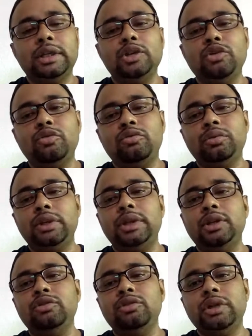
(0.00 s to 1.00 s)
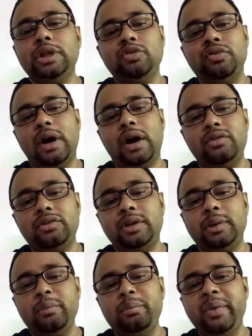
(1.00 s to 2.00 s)
you
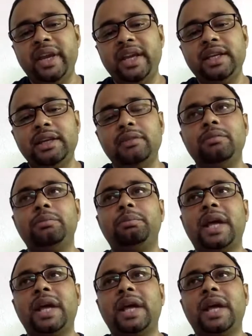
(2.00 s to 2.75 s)
found many